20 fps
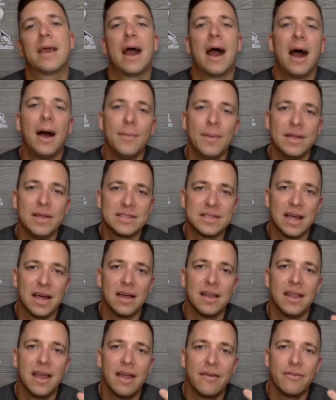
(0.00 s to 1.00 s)
comments
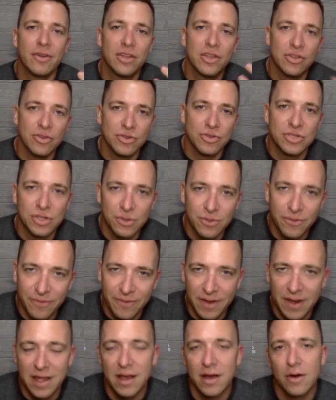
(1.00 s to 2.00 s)
on every YouTube
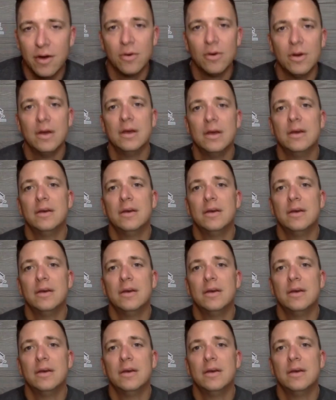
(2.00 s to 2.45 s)
video.